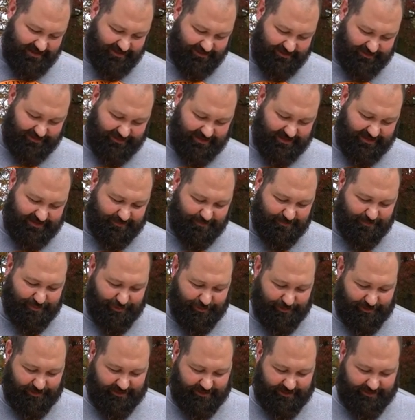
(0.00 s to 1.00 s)
So this
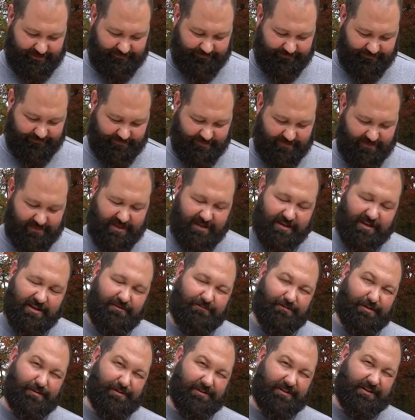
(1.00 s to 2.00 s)
boy,
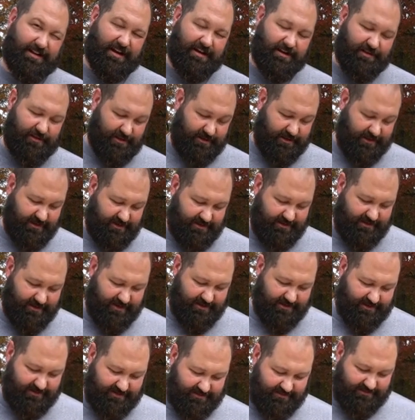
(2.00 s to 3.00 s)
we've been kind of looking
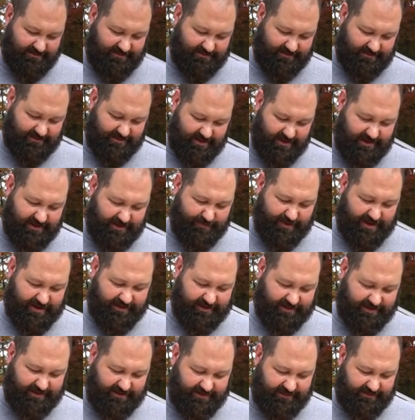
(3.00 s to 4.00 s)
and thinking about
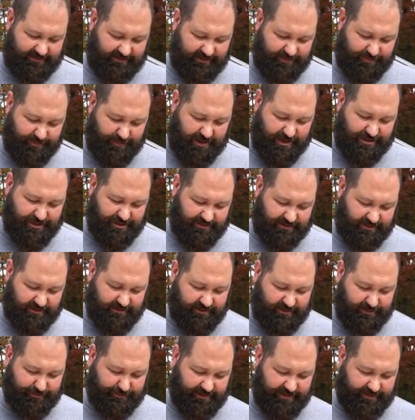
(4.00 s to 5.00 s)
getting into this project a
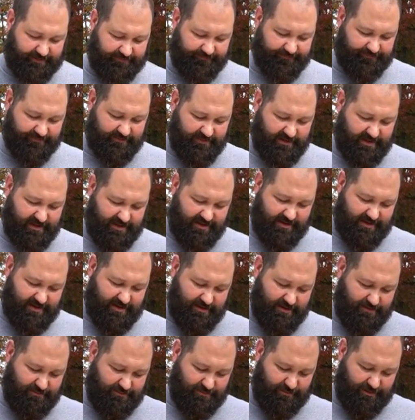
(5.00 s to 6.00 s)
little bit.
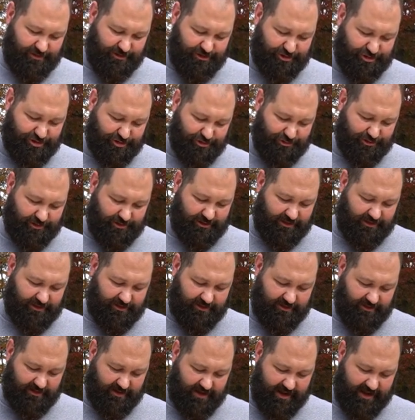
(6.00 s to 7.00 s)
We weren't sure
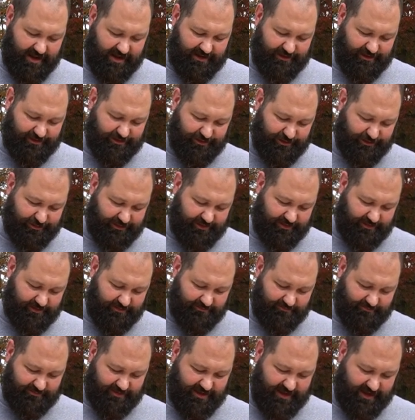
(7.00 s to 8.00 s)
how to do it,
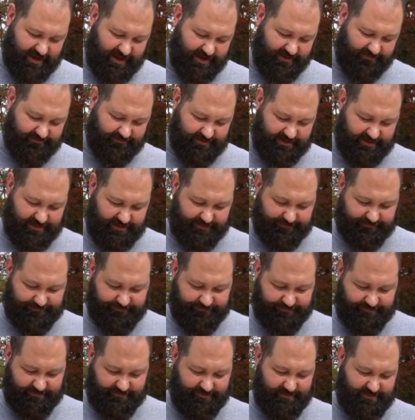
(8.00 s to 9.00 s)
and we have
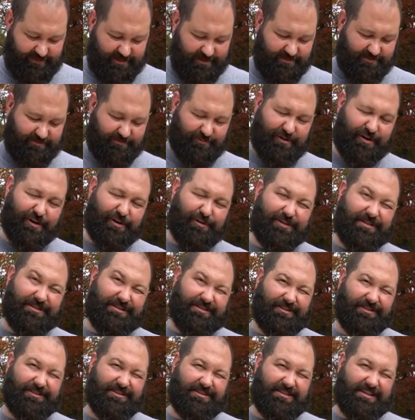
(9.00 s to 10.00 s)
we
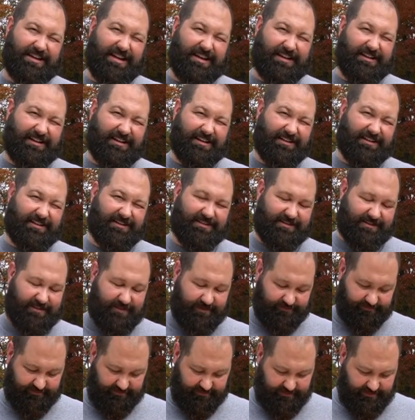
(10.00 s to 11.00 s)
always are sneaking into
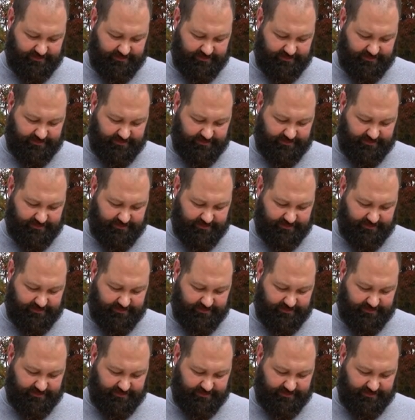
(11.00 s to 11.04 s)
stuff,